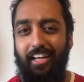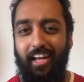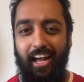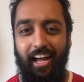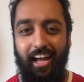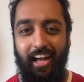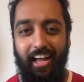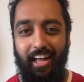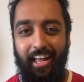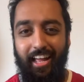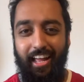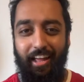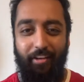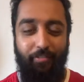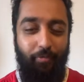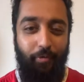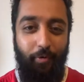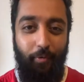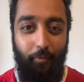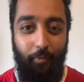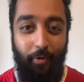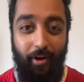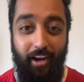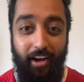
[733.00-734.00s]
If
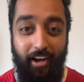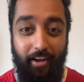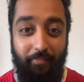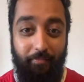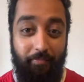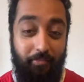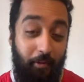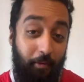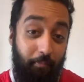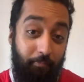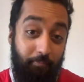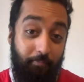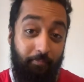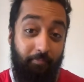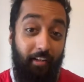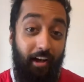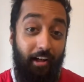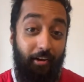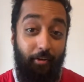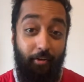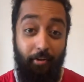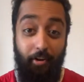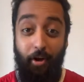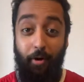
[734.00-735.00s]
we were,
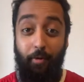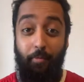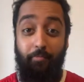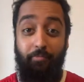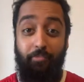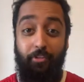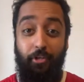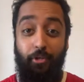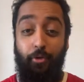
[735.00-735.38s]
I don't know.